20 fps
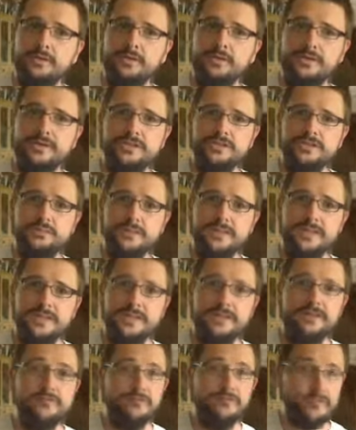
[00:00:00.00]
What I just
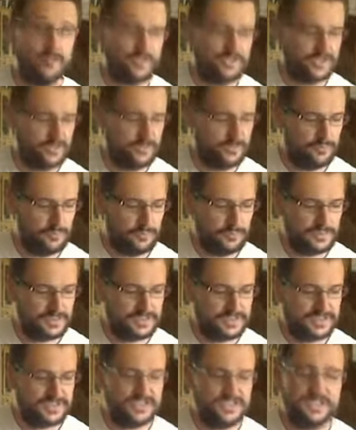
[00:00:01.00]
played there, for example,
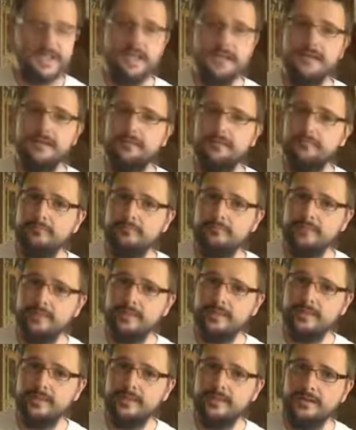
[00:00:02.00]
was C
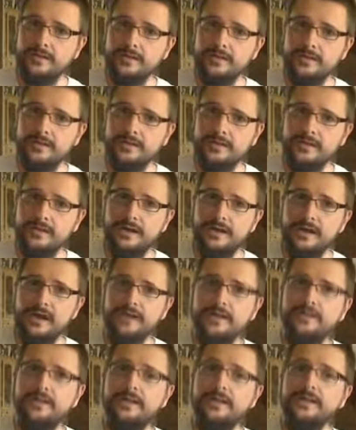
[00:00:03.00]
and
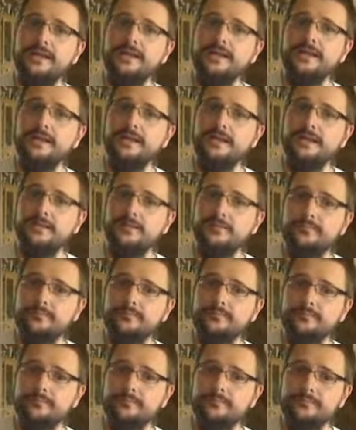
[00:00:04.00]
then E.
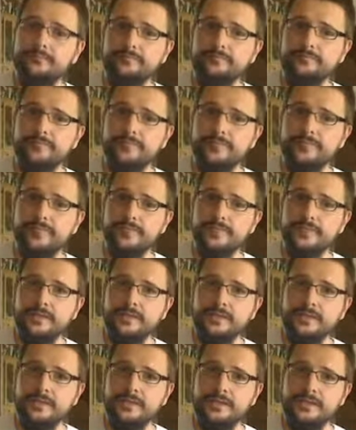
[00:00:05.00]

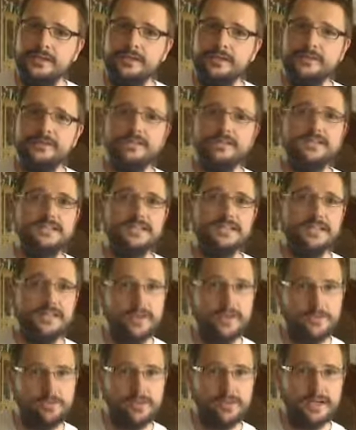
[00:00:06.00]
Now the C
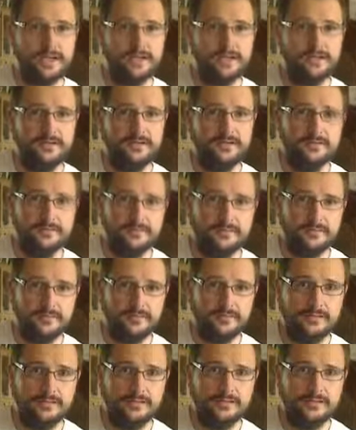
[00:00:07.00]
I played
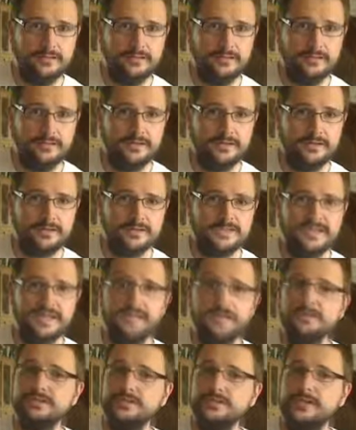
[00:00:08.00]

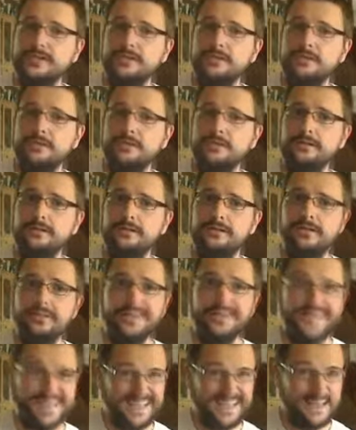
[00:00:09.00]
sounds lower than
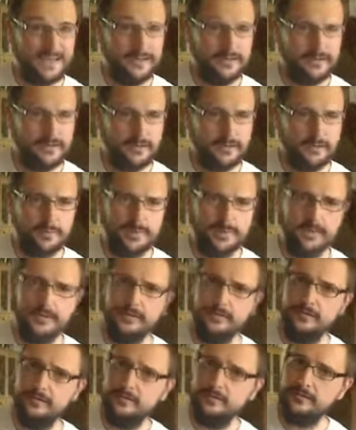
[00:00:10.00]
the E that I
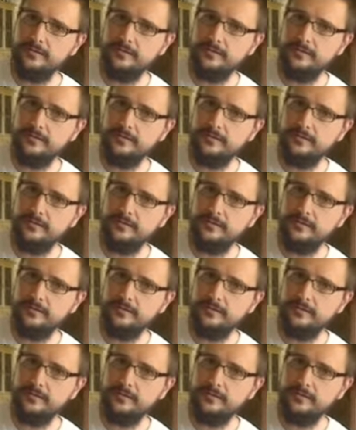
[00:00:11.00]
played.